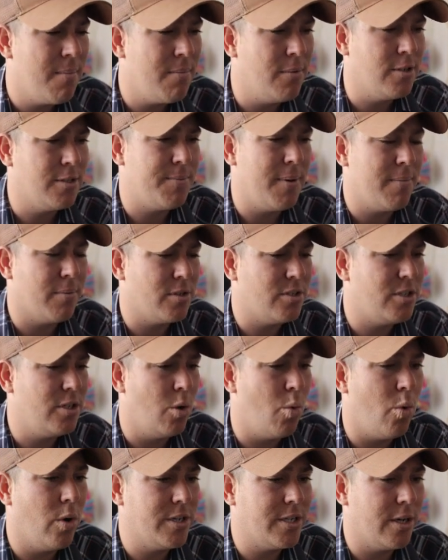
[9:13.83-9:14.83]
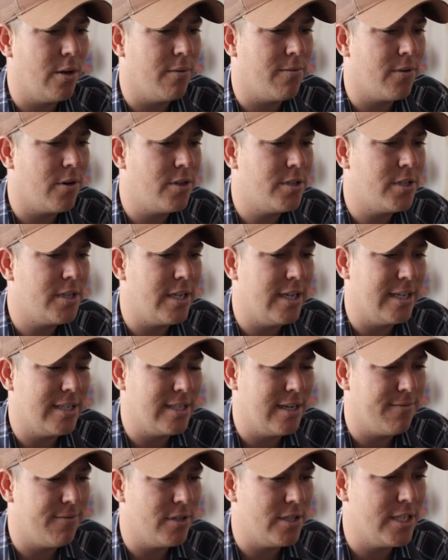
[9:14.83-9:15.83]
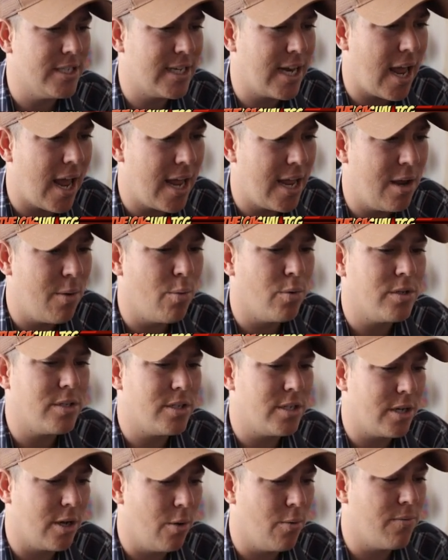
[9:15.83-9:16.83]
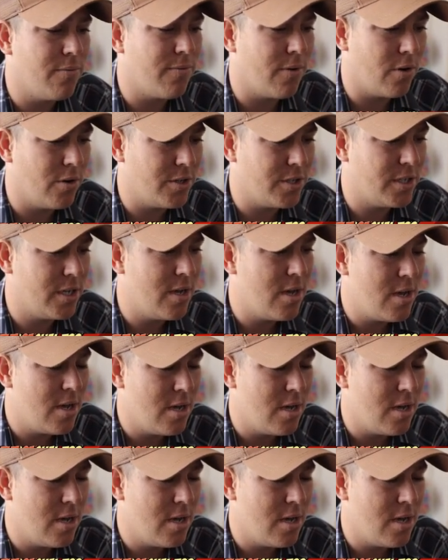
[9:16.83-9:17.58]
Most people still want to go first, except for this guy. He wants to go first.